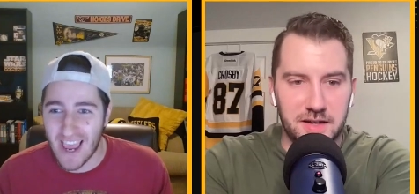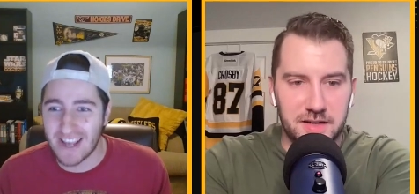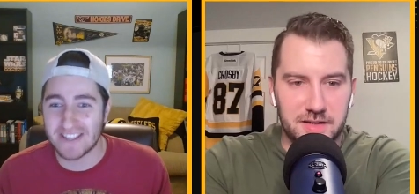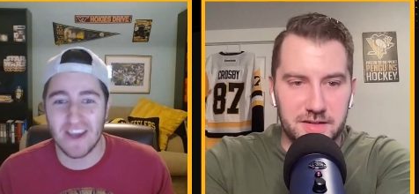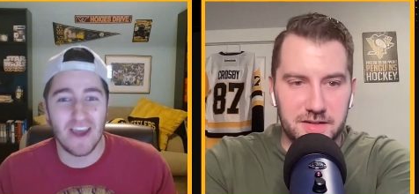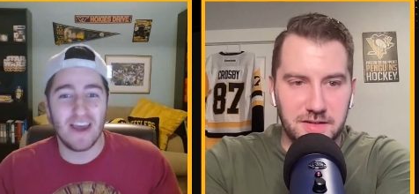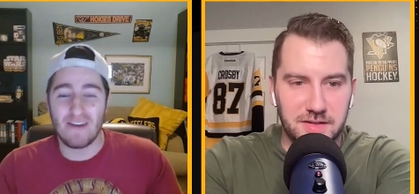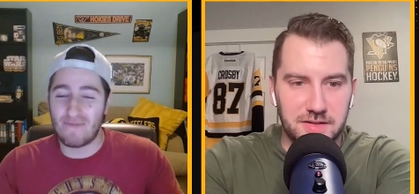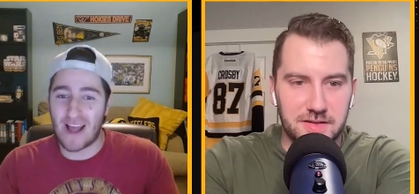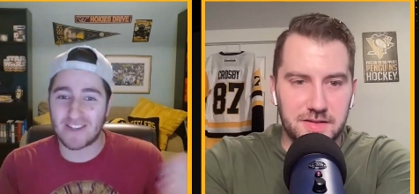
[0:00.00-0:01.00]
Speaker 1: eight.
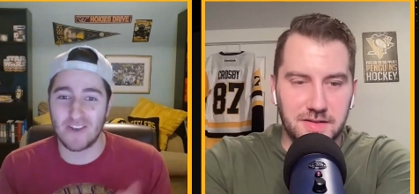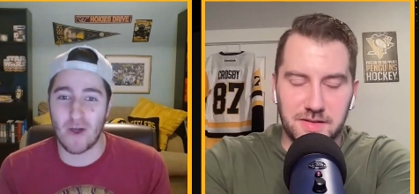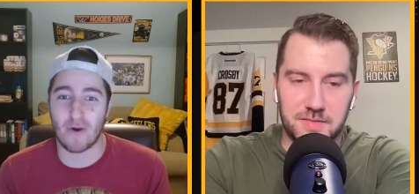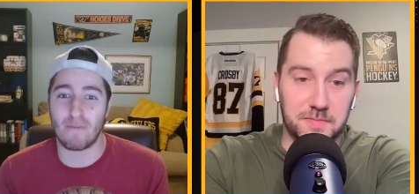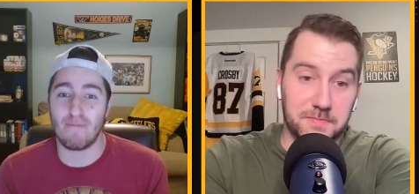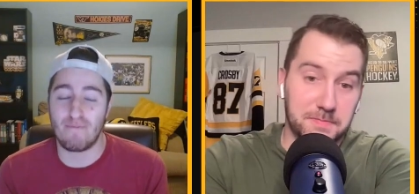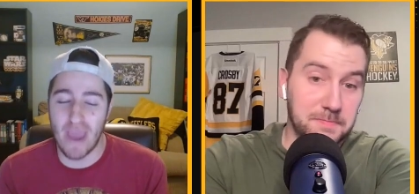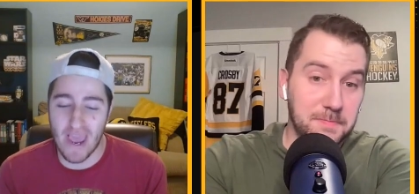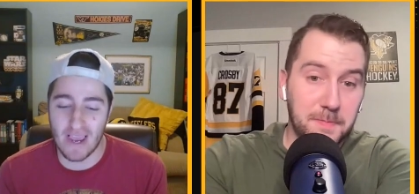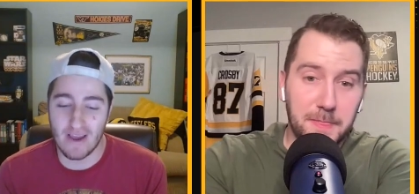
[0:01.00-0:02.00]
That's another
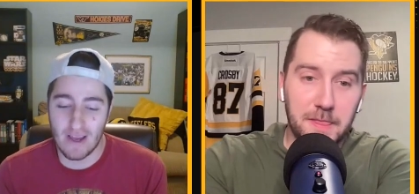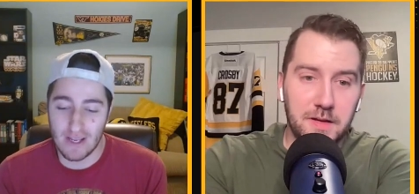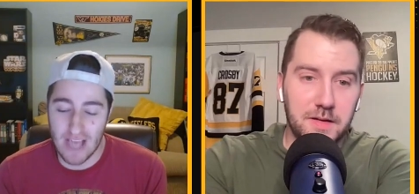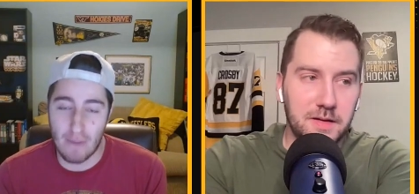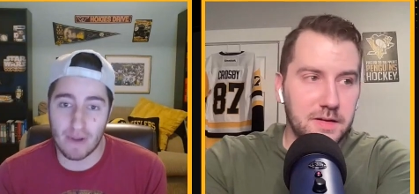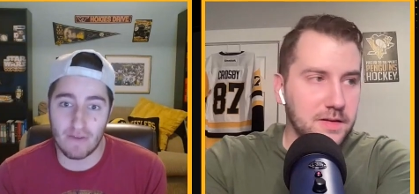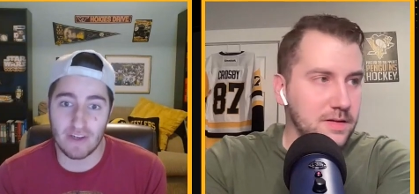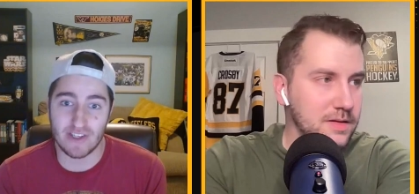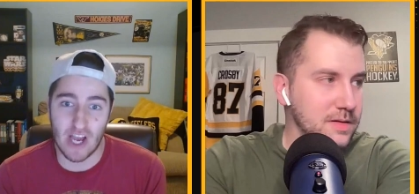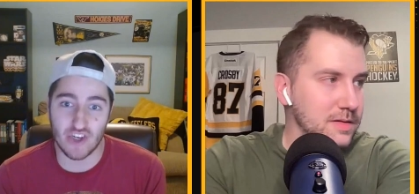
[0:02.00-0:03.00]
big topic of
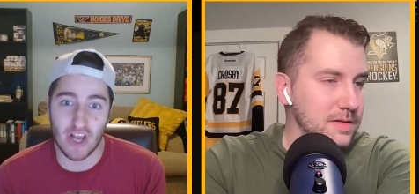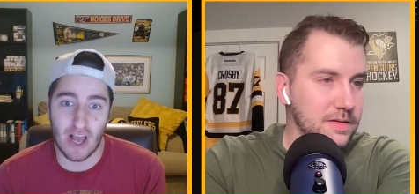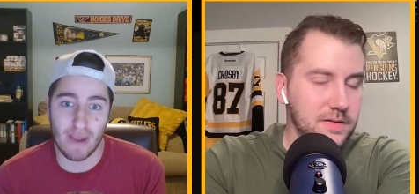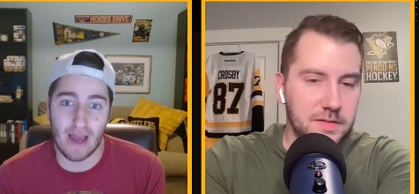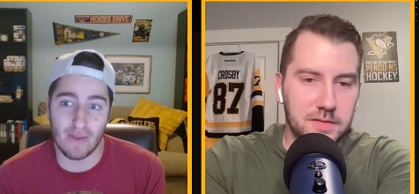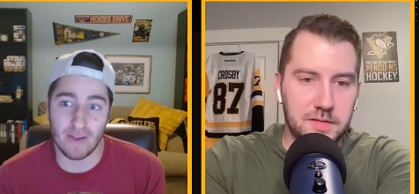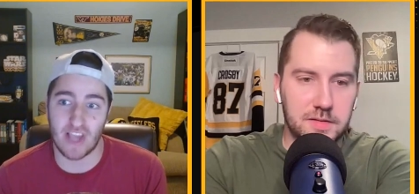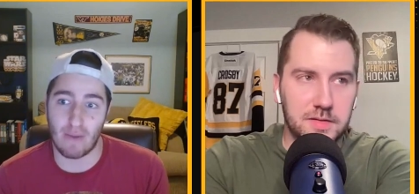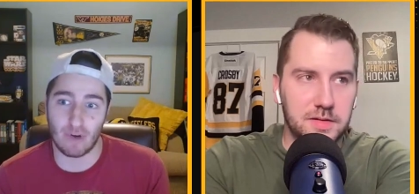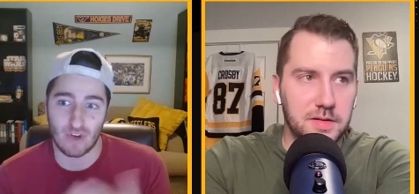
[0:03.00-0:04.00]
discussion coming out of
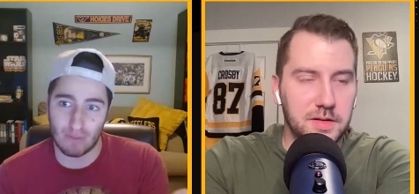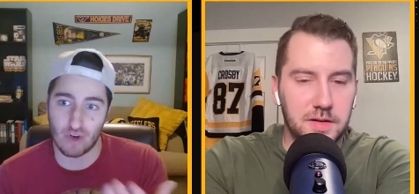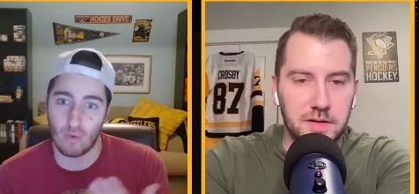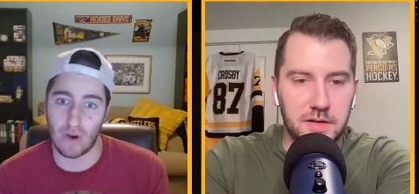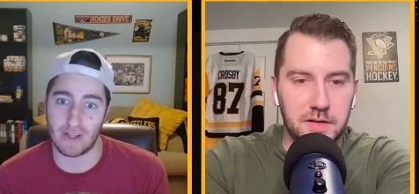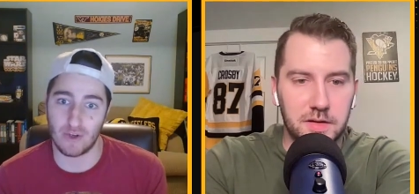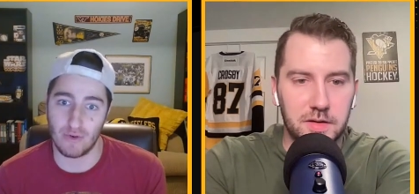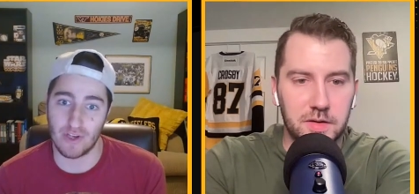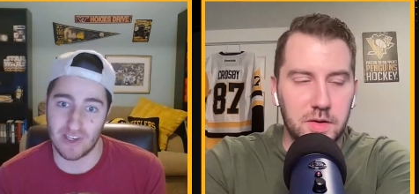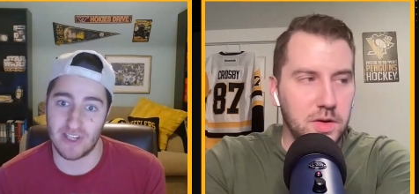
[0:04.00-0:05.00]
this game, which I'm sure we'll get to
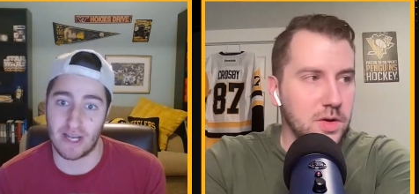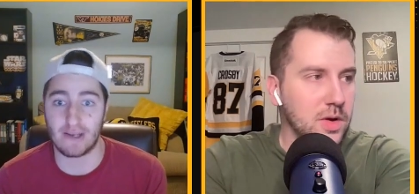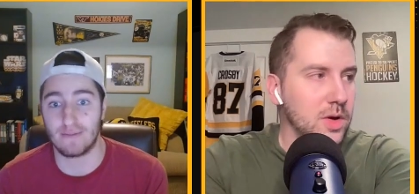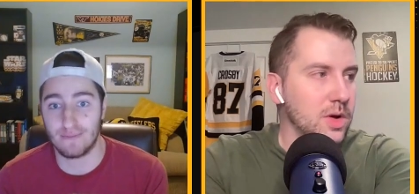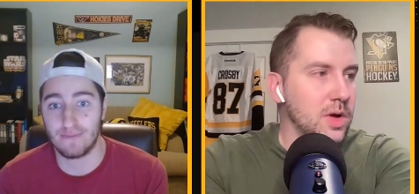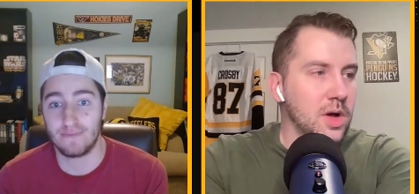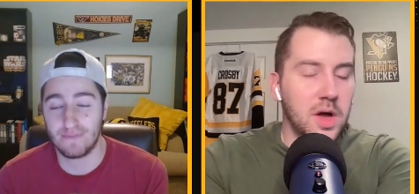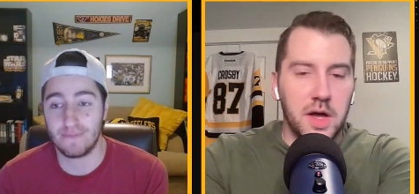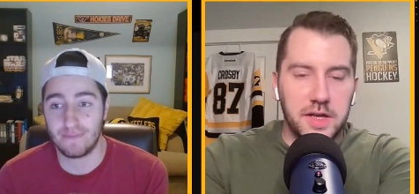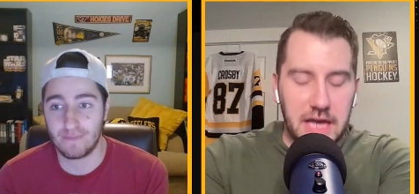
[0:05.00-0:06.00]
in just a second.
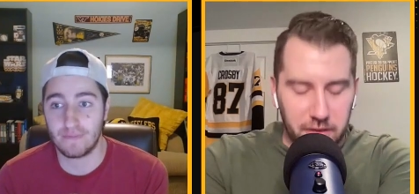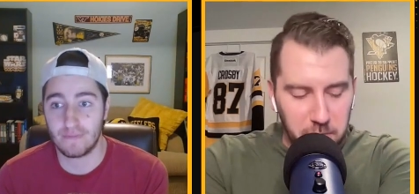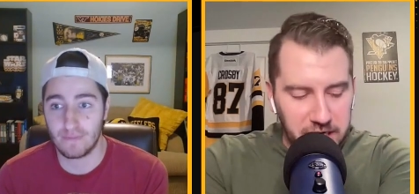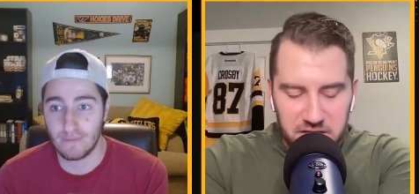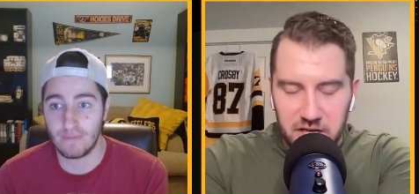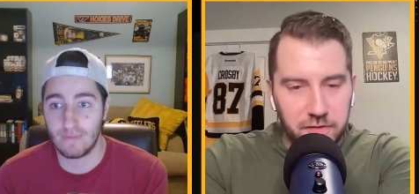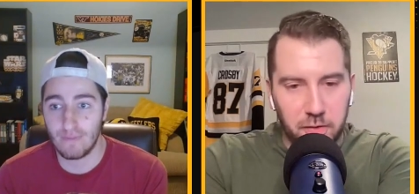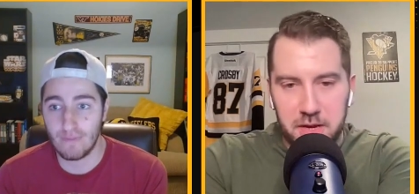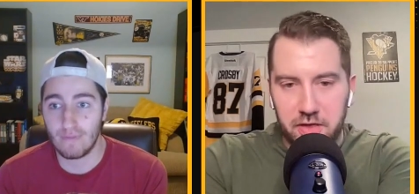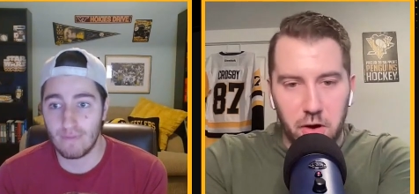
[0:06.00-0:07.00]
Speaker 2: Yeah, the biggest thing
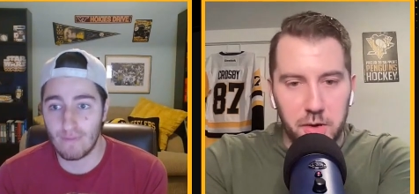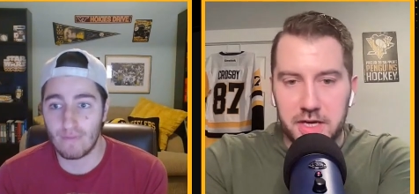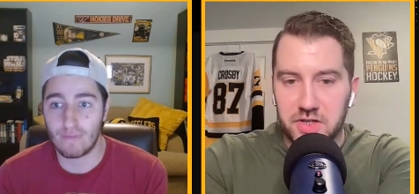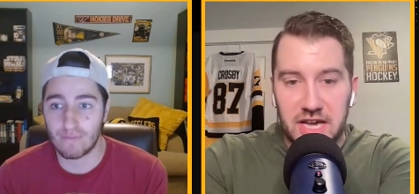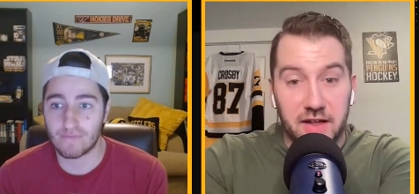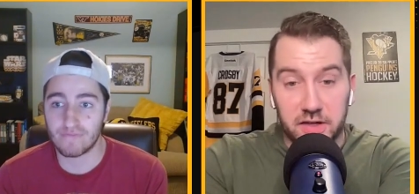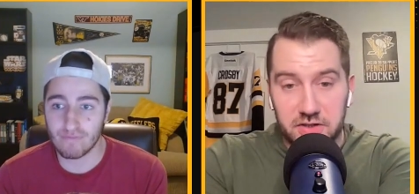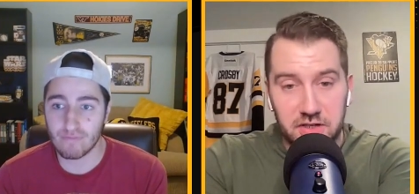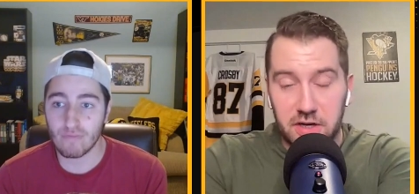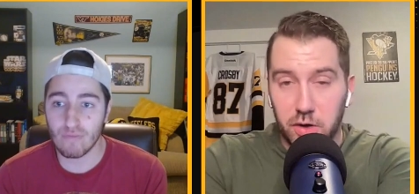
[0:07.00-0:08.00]
for me, though, is
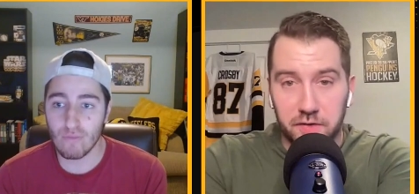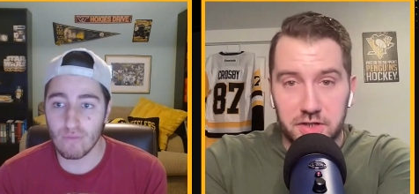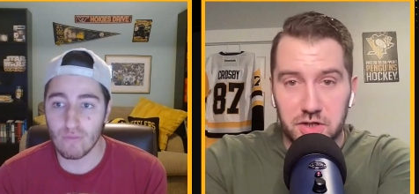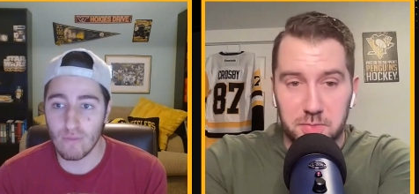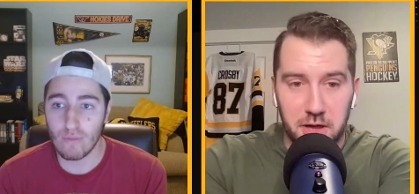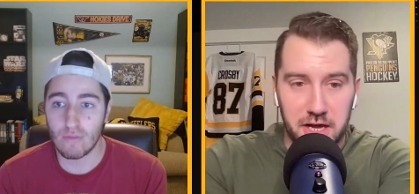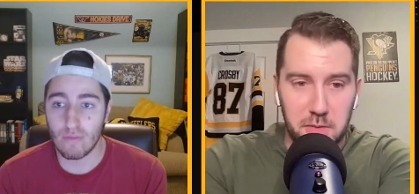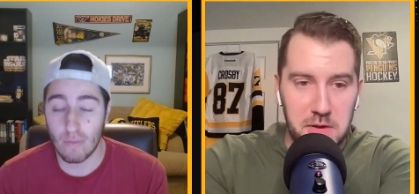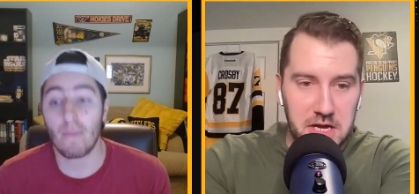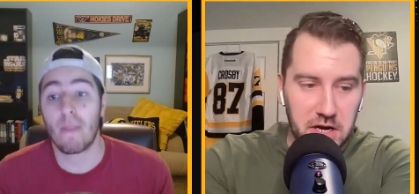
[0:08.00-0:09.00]
Alex Nedeljkovic's
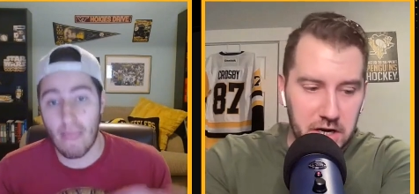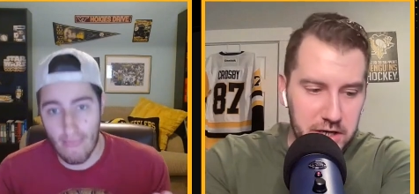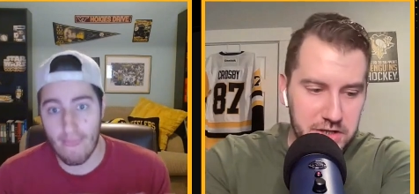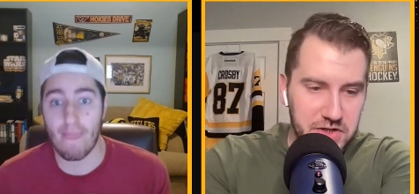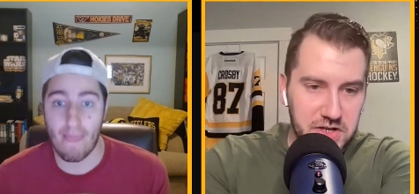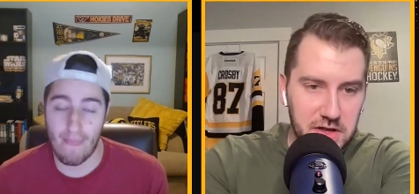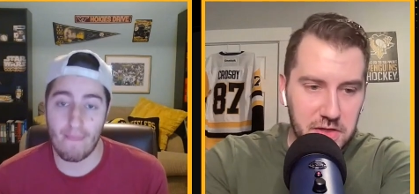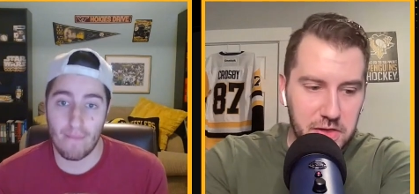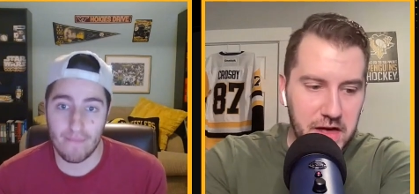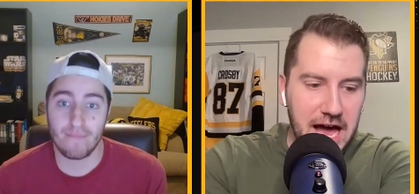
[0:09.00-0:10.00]
play, because
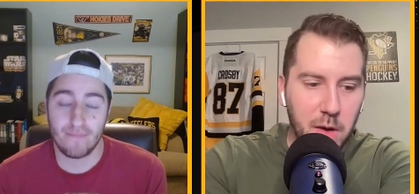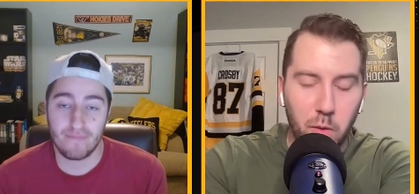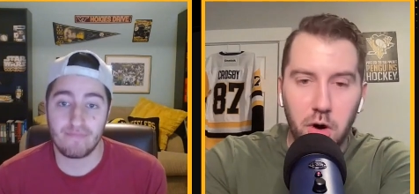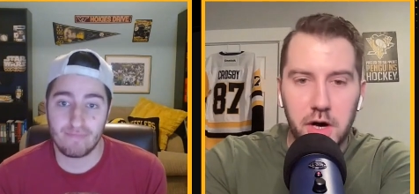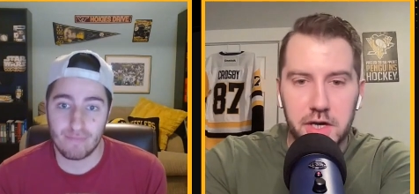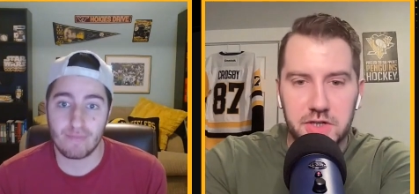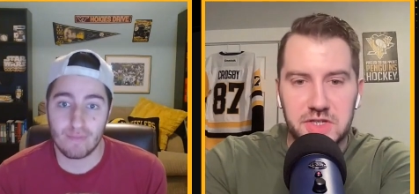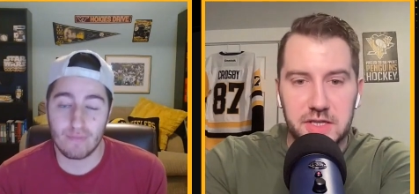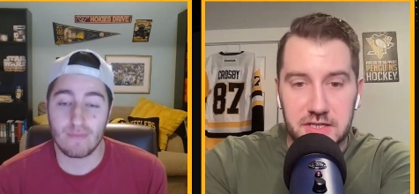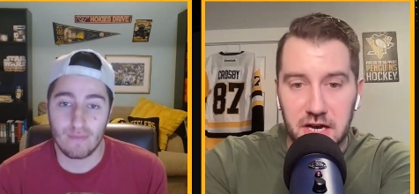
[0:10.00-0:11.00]
that
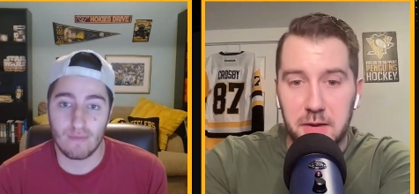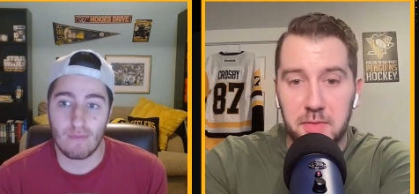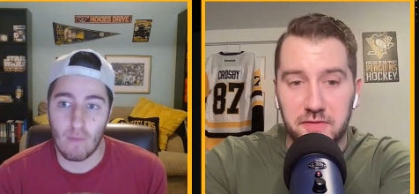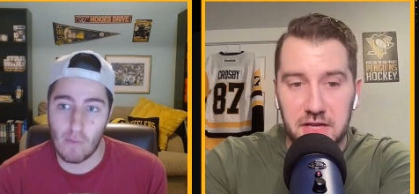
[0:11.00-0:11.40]
was the type of